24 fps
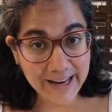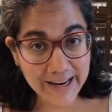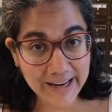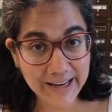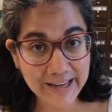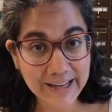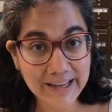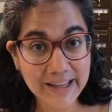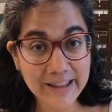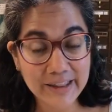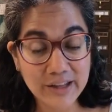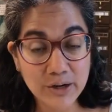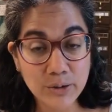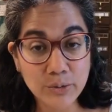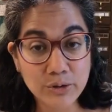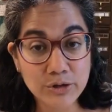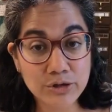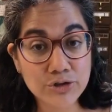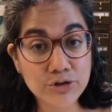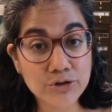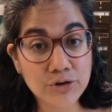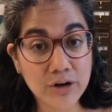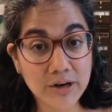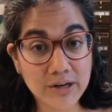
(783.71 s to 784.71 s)
attic there were
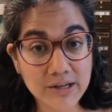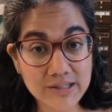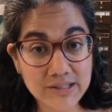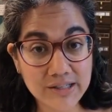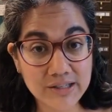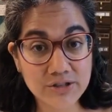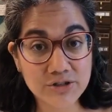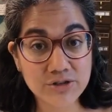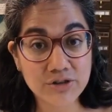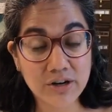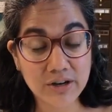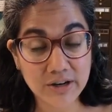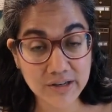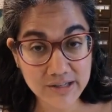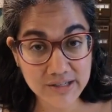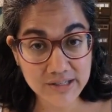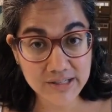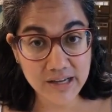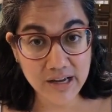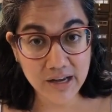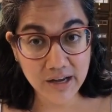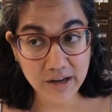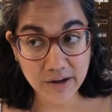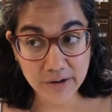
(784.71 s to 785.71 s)
trunks and
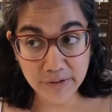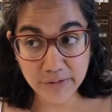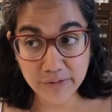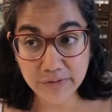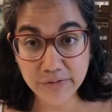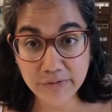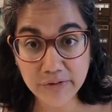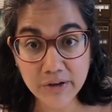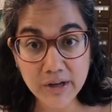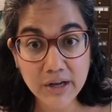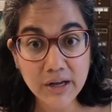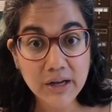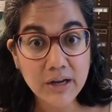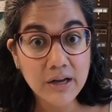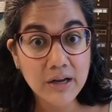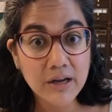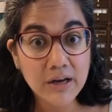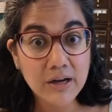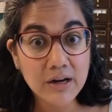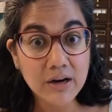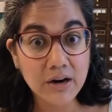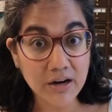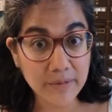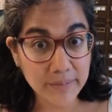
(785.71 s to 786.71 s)
trunks of
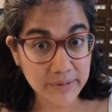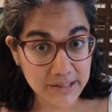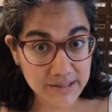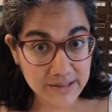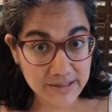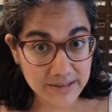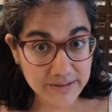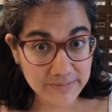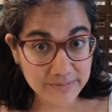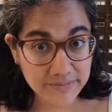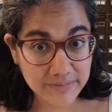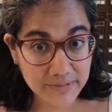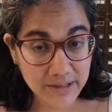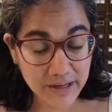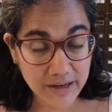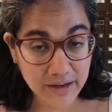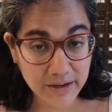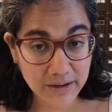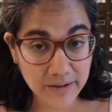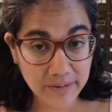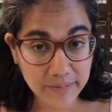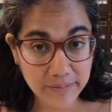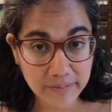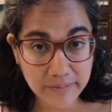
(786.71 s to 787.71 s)
garments
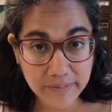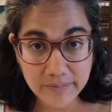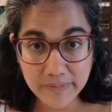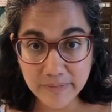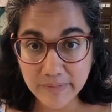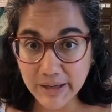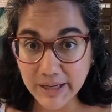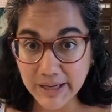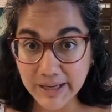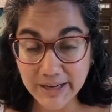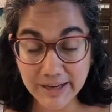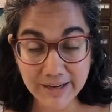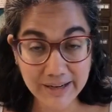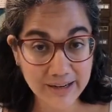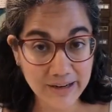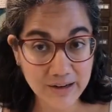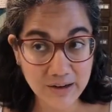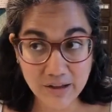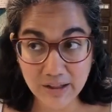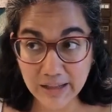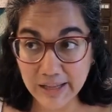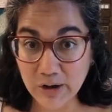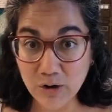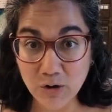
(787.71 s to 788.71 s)
in
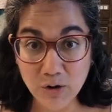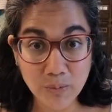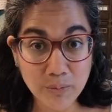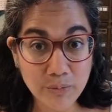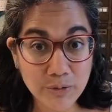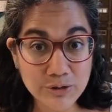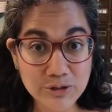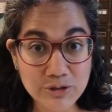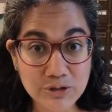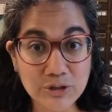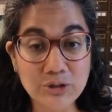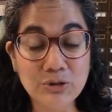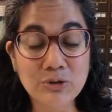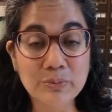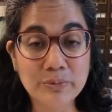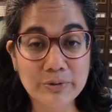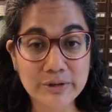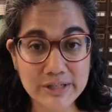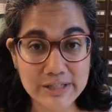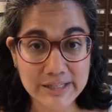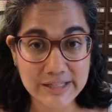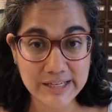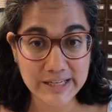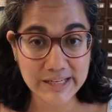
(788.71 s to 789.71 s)
like almost new,
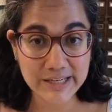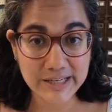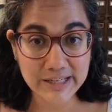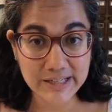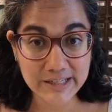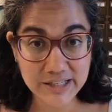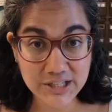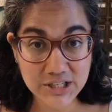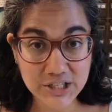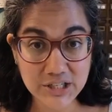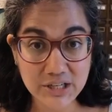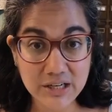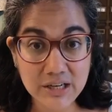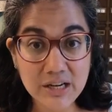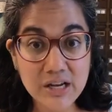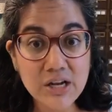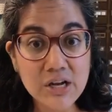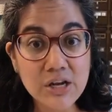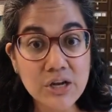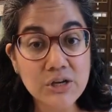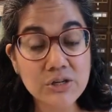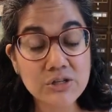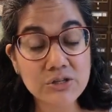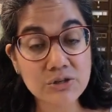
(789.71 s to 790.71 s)
pristine condition.
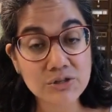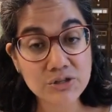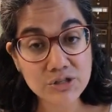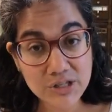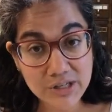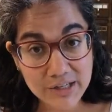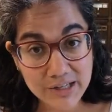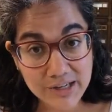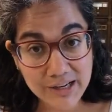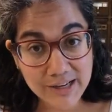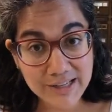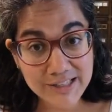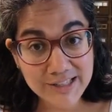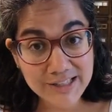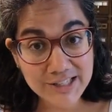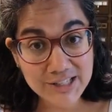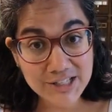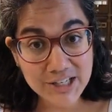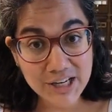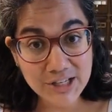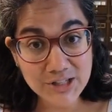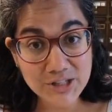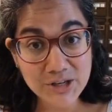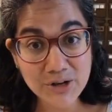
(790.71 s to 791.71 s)
So she had gone to the
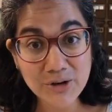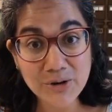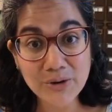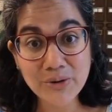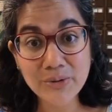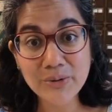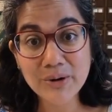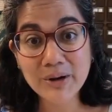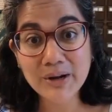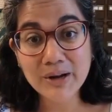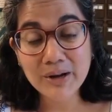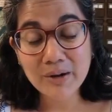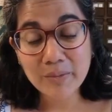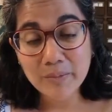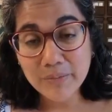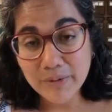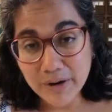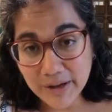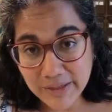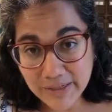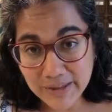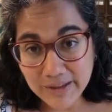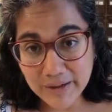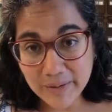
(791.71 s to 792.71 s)
chateau,
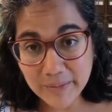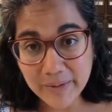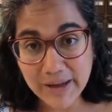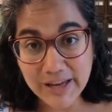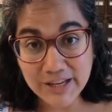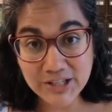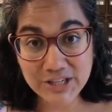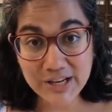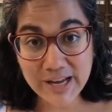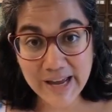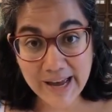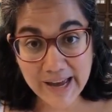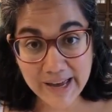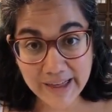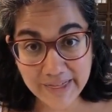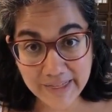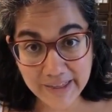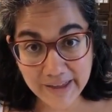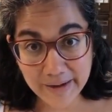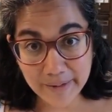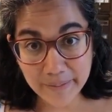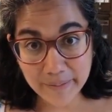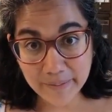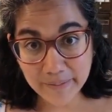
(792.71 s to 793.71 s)
brought them, and she had
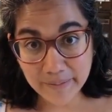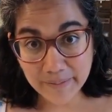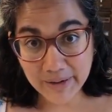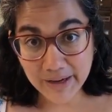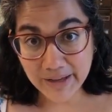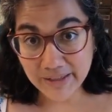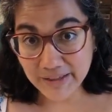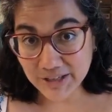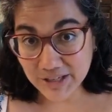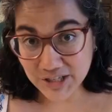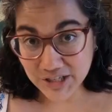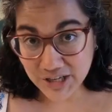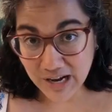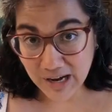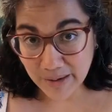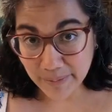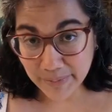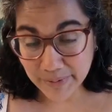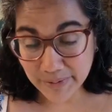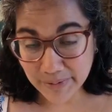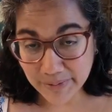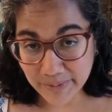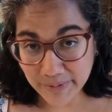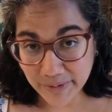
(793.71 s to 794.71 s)
them in the
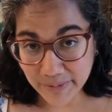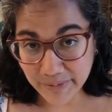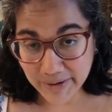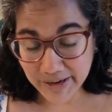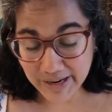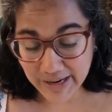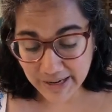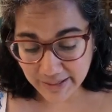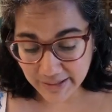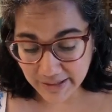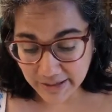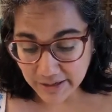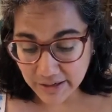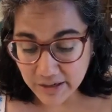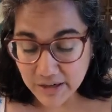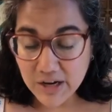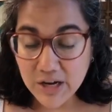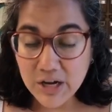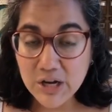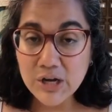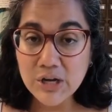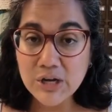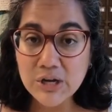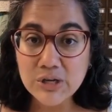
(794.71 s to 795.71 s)
shop when we got there.
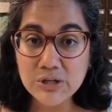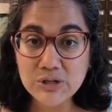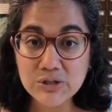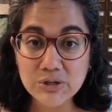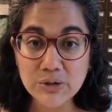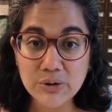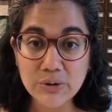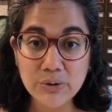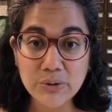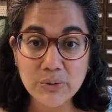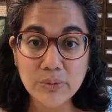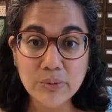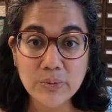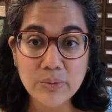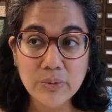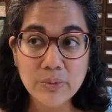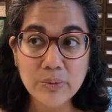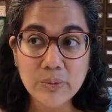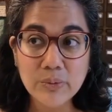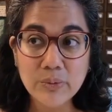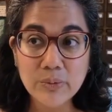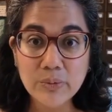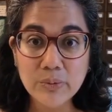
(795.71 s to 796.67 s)
So